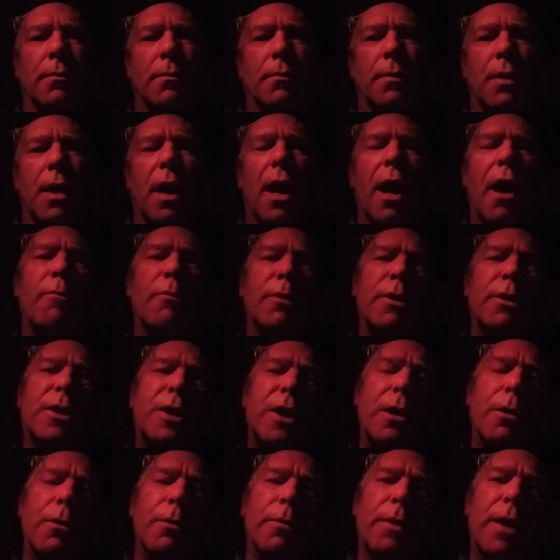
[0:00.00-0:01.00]
Every
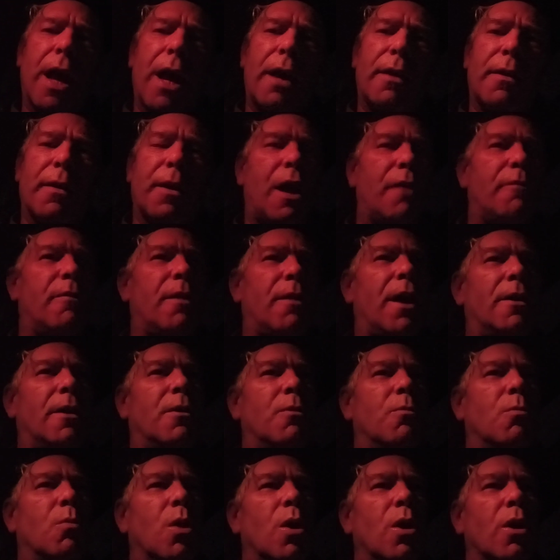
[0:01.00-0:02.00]
single day that I've had
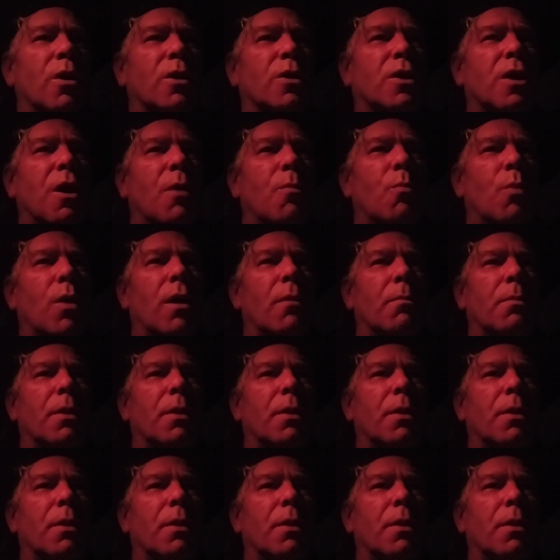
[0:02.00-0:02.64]
to work somewhere